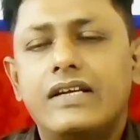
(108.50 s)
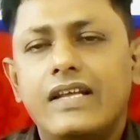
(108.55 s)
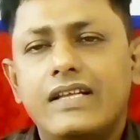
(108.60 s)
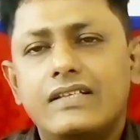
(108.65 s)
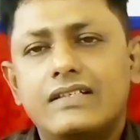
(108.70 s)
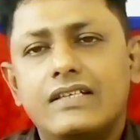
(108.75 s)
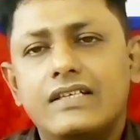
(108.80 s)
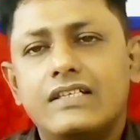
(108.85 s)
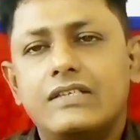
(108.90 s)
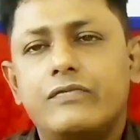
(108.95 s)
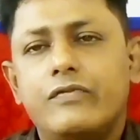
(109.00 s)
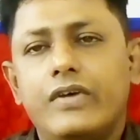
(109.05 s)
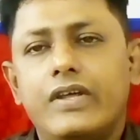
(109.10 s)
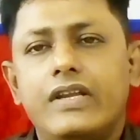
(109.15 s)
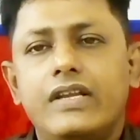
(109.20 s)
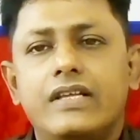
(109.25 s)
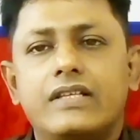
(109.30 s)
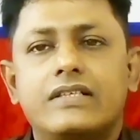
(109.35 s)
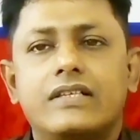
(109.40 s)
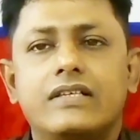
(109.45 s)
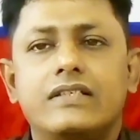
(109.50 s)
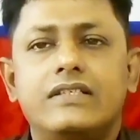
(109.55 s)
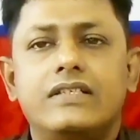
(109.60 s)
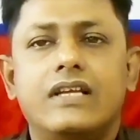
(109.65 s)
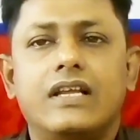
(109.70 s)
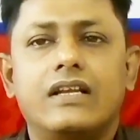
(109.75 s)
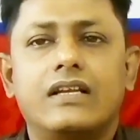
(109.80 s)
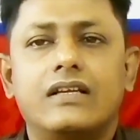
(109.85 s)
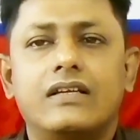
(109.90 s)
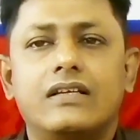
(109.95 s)
Tense is very
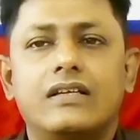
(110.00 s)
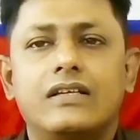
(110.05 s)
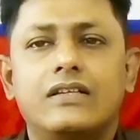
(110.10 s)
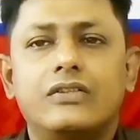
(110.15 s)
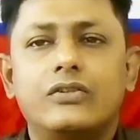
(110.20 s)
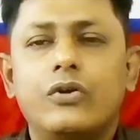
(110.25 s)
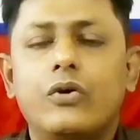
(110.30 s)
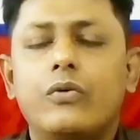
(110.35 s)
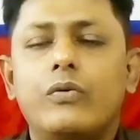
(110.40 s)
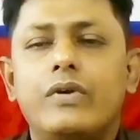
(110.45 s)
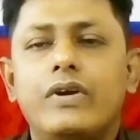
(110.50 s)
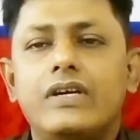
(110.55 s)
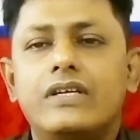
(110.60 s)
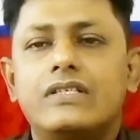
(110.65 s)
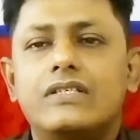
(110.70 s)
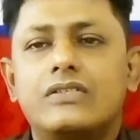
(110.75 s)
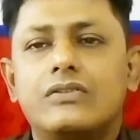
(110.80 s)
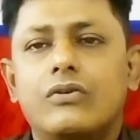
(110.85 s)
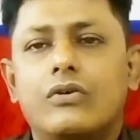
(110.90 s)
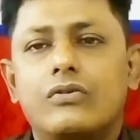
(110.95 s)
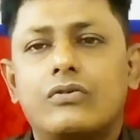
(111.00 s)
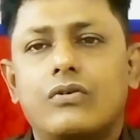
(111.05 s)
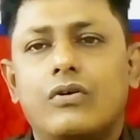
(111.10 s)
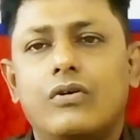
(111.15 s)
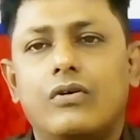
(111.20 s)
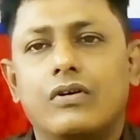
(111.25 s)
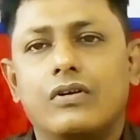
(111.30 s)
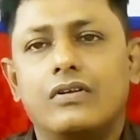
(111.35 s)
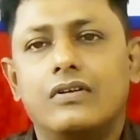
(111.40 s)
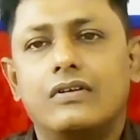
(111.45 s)
essential, though it's not
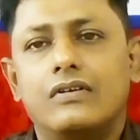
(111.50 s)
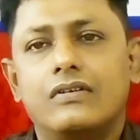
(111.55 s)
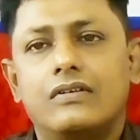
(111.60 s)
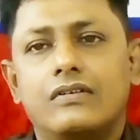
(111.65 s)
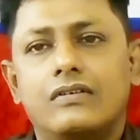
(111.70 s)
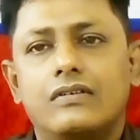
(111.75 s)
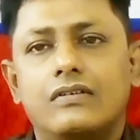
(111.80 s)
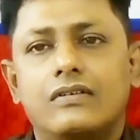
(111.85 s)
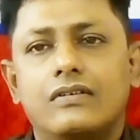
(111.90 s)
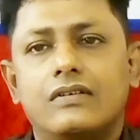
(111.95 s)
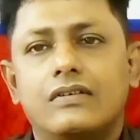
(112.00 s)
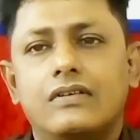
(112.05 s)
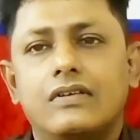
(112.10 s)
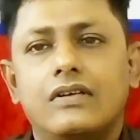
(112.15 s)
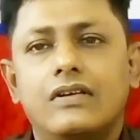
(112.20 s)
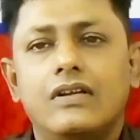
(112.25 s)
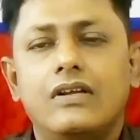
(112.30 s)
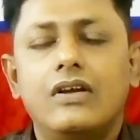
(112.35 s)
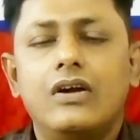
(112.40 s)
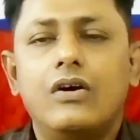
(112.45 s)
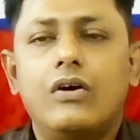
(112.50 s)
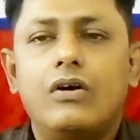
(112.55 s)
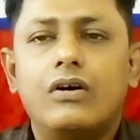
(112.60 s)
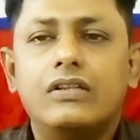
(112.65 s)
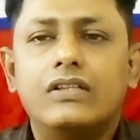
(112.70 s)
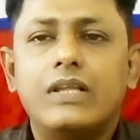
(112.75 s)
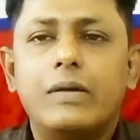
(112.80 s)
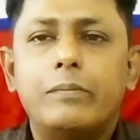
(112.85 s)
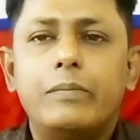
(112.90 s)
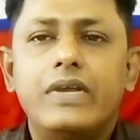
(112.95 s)
all.
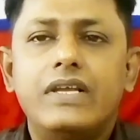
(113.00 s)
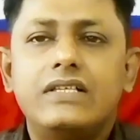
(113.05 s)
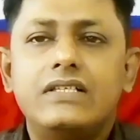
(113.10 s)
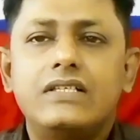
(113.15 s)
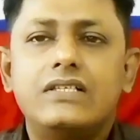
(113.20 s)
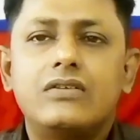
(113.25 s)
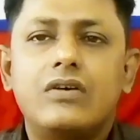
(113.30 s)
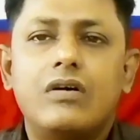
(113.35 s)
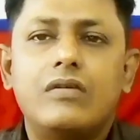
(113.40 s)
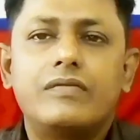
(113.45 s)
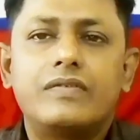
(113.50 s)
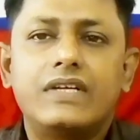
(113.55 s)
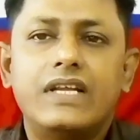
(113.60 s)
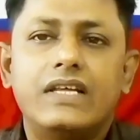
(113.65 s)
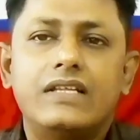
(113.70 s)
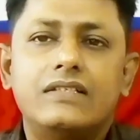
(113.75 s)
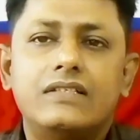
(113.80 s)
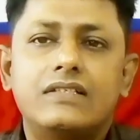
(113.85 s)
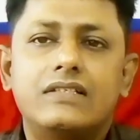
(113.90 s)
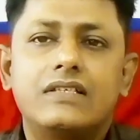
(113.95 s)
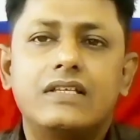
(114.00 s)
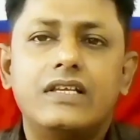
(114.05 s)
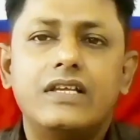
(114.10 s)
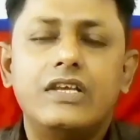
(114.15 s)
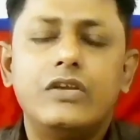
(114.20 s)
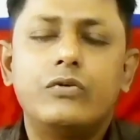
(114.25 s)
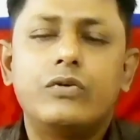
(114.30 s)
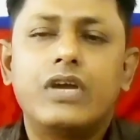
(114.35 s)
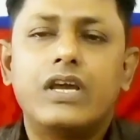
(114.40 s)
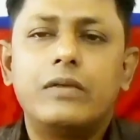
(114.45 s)
On the basis of tense,
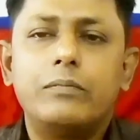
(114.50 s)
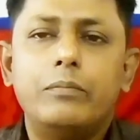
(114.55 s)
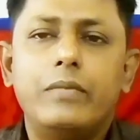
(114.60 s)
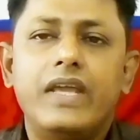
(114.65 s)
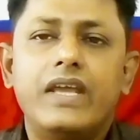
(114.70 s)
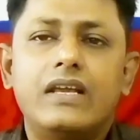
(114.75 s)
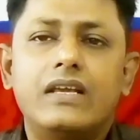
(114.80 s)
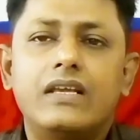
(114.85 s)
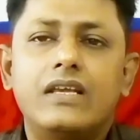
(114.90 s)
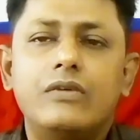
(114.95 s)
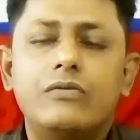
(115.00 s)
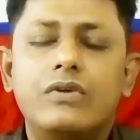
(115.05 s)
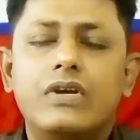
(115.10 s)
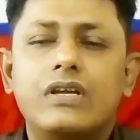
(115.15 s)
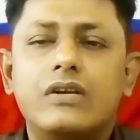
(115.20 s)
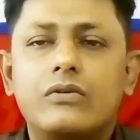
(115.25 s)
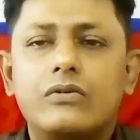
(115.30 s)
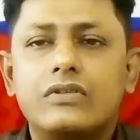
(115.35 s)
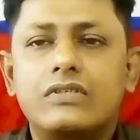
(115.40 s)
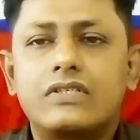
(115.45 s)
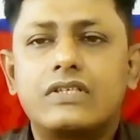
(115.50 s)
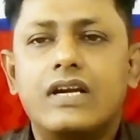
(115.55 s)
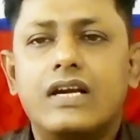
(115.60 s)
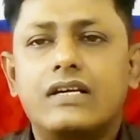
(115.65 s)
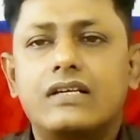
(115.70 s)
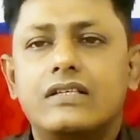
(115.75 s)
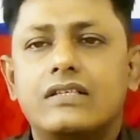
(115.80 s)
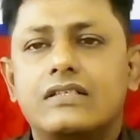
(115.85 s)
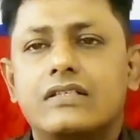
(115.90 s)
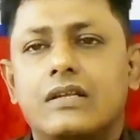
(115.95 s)
you can
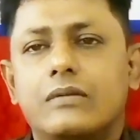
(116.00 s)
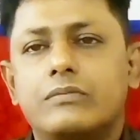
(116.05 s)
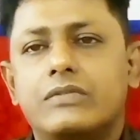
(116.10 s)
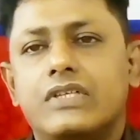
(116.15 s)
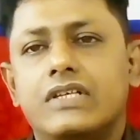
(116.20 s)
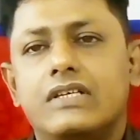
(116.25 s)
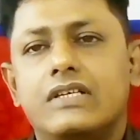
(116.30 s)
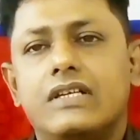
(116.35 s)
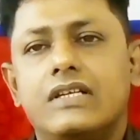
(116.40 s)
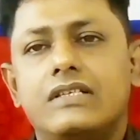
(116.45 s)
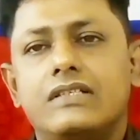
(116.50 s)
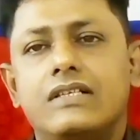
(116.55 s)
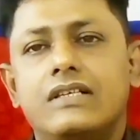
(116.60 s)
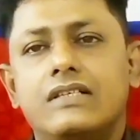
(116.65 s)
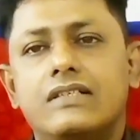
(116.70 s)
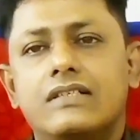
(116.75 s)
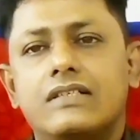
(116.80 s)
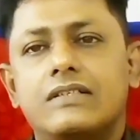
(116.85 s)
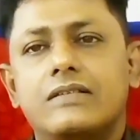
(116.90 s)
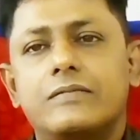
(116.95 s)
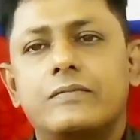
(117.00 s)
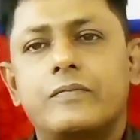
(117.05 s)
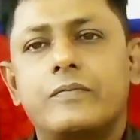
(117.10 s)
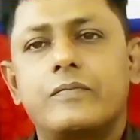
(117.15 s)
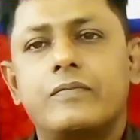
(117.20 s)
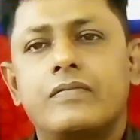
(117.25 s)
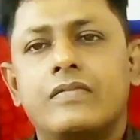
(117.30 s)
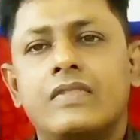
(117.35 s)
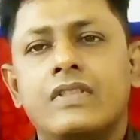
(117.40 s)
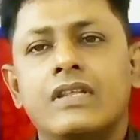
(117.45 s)
construct some sentences.
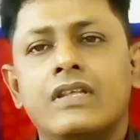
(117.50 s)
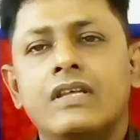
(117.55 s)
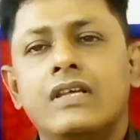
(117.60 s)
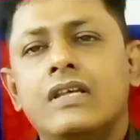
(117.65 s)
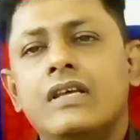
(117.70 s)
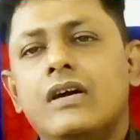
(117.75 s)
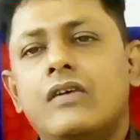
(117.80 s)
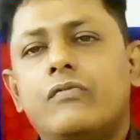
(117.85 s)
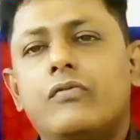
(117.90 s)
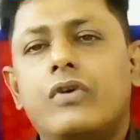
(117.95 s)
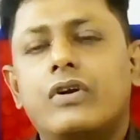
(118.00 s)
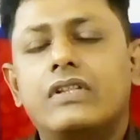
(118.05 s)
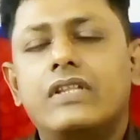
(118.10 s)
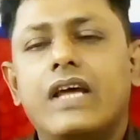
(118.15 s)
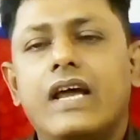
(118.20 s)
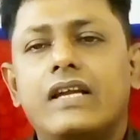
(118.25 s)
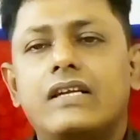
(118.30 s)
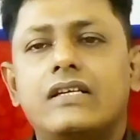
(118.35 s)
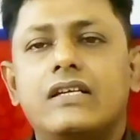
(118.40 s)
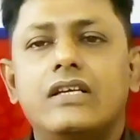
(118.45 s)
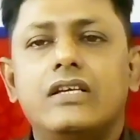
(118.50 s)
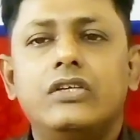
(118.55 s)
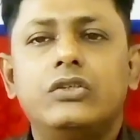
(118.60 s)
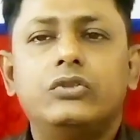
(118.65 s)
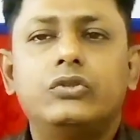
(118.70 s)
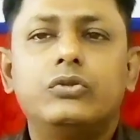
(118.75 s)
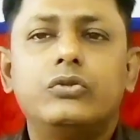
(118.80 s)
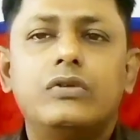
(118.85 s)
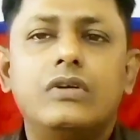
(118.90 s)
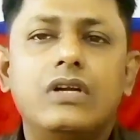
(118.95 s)
For that,
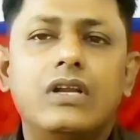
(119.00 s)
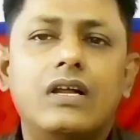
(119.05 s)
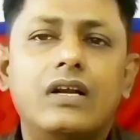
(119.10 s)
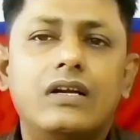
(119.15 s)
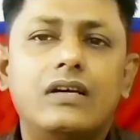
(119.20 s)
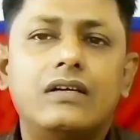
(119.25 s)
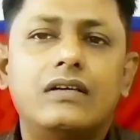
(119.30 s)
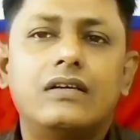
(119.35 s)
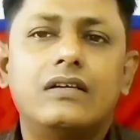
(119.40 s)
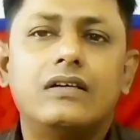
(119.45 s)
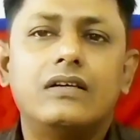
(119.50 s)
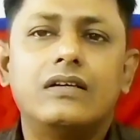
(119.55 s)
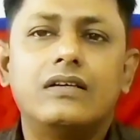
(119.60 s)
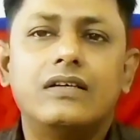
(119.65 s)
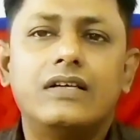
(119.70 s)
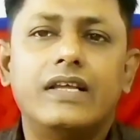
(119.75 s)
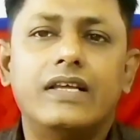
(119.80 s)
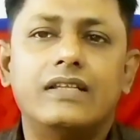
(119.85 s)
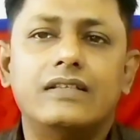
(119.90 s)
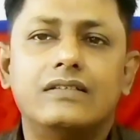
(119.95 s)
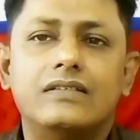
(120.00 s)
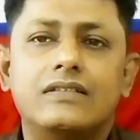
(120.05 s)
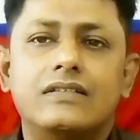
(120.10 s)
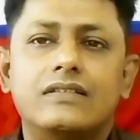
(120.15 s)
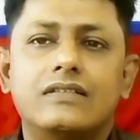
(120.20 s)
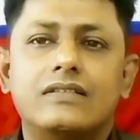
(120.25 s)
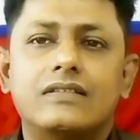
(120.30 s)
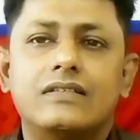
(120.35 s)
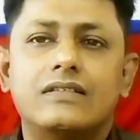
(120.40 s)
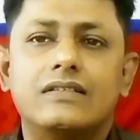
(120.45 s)
you should learn
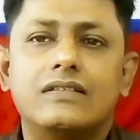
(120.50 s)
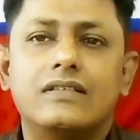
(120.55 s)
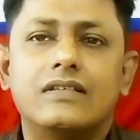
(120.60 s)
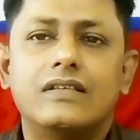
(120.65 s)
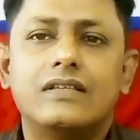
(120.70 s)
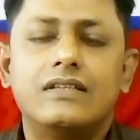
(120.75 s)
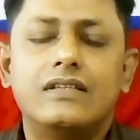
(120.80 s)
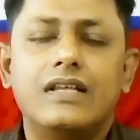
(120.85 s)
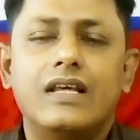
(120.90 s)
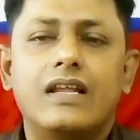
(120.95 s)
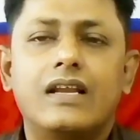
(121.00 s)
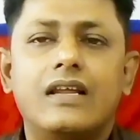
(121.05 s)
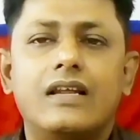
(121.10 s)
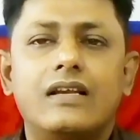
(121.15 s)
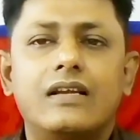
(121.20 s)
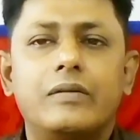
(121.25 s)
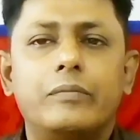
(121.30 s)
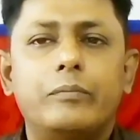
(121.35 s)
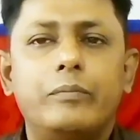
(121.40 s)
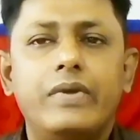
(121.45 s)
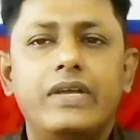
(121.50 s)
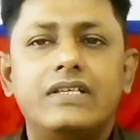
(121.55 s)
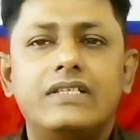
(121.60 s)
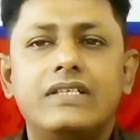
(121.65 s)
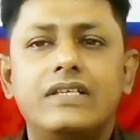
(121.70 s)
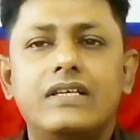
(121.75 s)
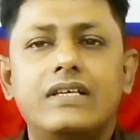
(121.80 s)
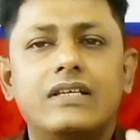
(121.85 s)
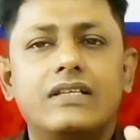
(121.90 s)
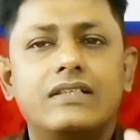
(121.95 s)
tense. There are
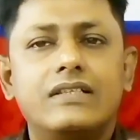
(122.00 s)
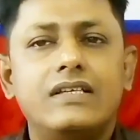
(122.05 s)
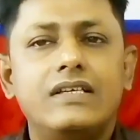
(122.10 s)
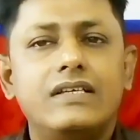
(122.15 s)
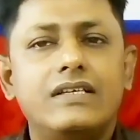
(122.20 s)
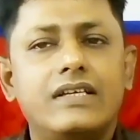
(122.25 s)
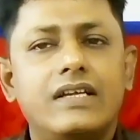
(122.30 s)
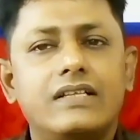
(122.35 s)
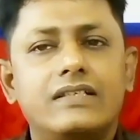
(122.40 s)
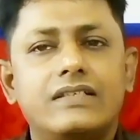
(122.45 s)
basic 3